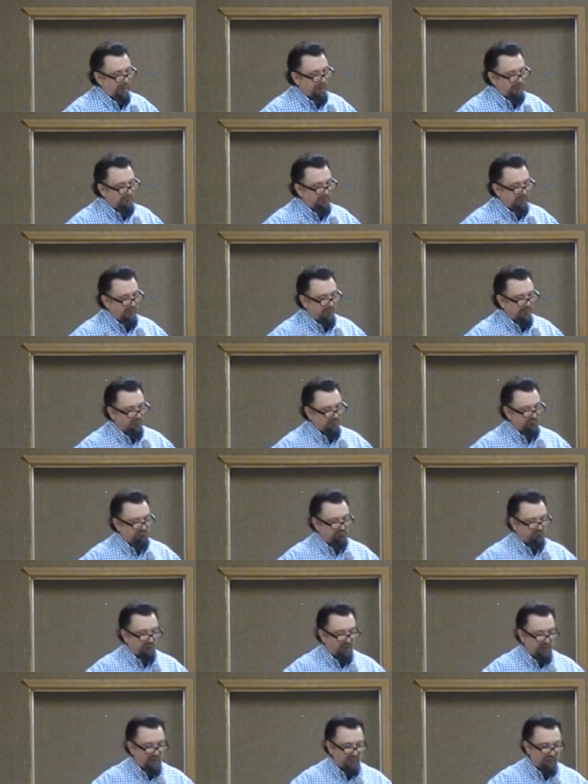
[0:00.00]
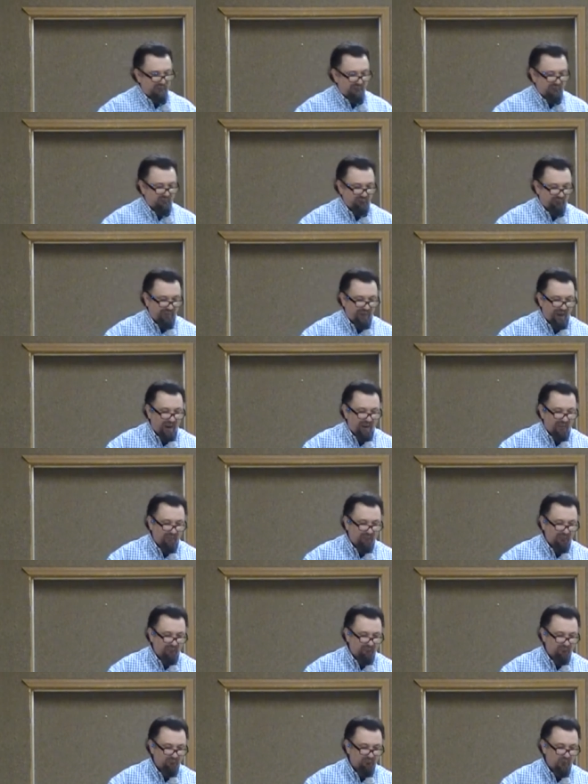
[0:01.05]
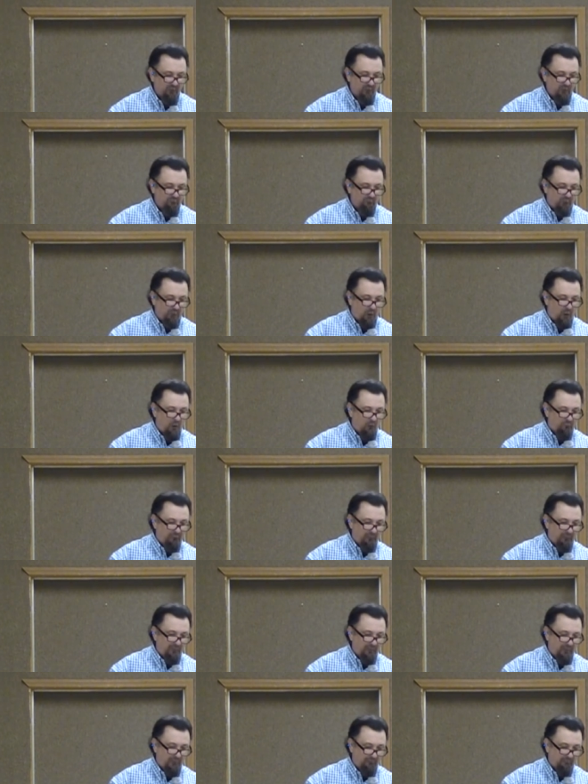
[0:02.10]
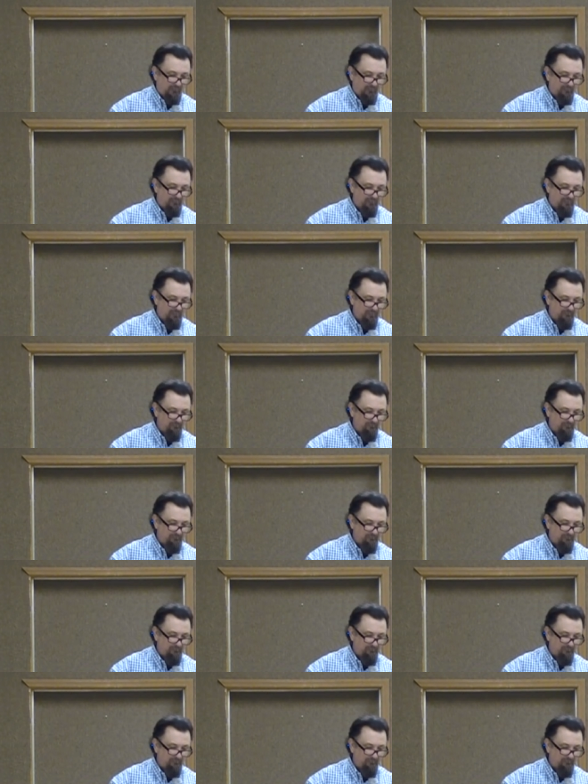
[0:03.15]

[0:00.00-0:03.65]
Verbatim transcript: I beheld Satan as lightning fall from heaven.